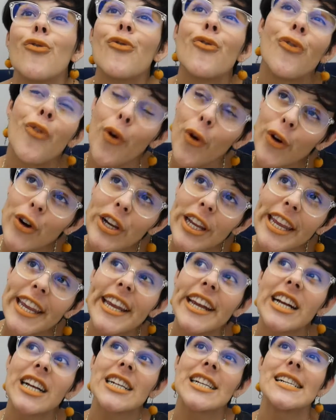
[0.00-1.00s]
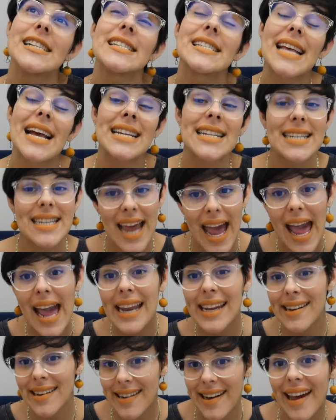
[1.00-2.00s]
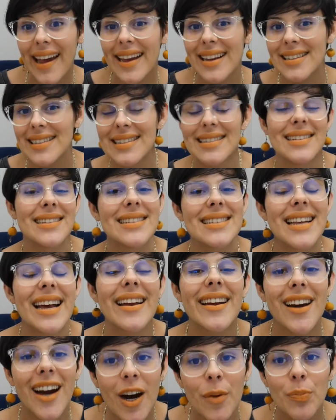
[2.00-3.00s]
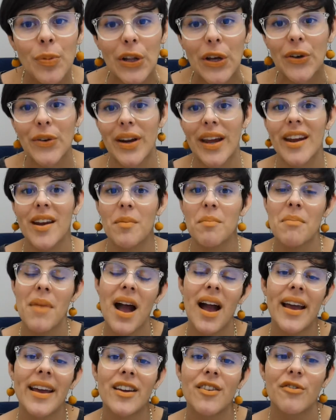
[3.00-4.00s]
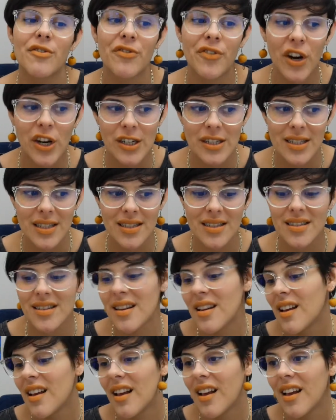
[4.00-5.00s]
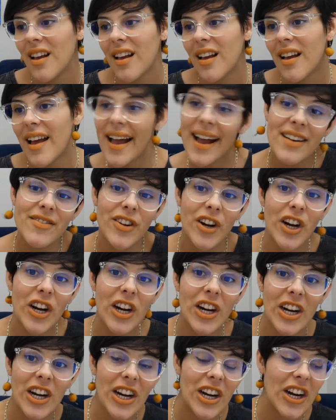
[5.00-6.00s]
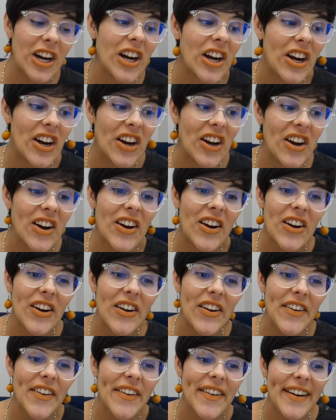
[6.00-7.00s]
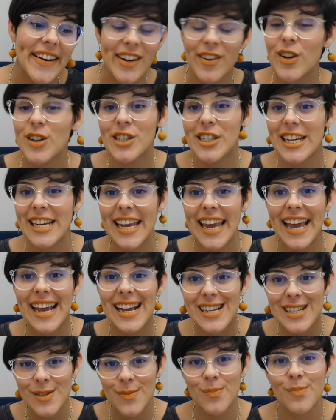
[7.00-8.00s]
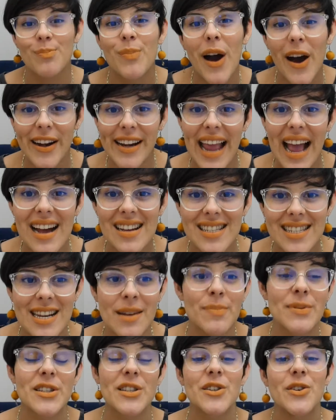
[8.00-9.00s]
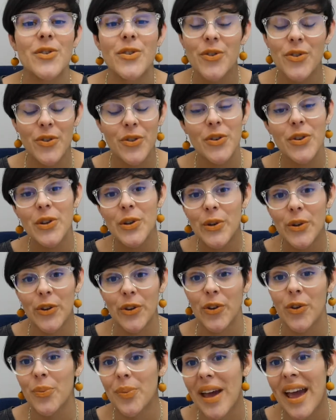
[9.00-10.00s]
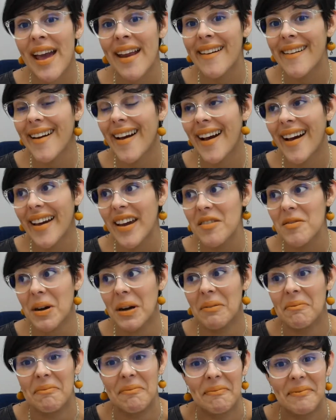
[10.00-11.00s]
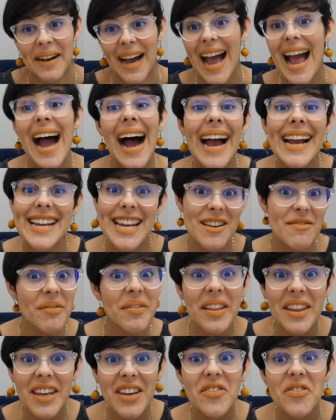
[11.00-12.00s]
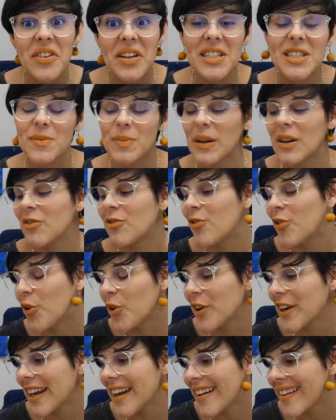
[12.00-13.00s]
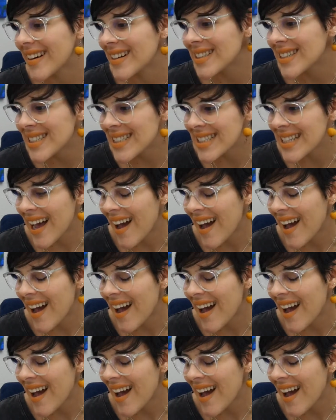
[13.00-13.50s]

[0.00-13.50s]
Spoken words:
4 years and 10 days since I uploaded my first ever Crochet Cakes podcast episode to YouTube, and I can't believe it's been 4 years.